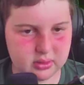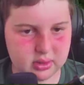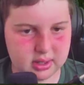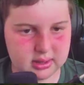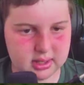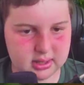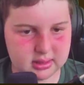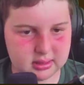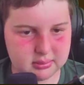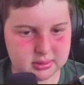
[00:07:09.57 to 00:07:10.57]
then
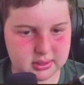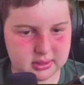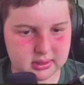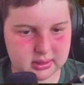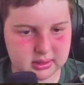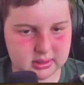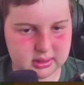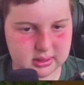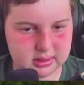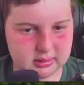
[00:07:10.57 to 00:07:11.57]
something
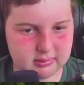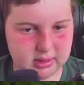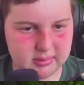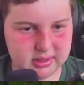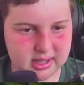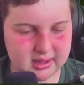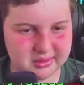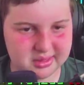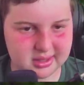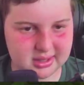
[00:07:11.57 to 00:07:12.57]
maybe
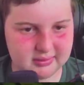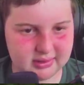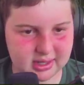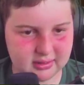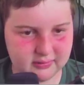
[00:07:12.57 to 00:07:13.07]
healthy like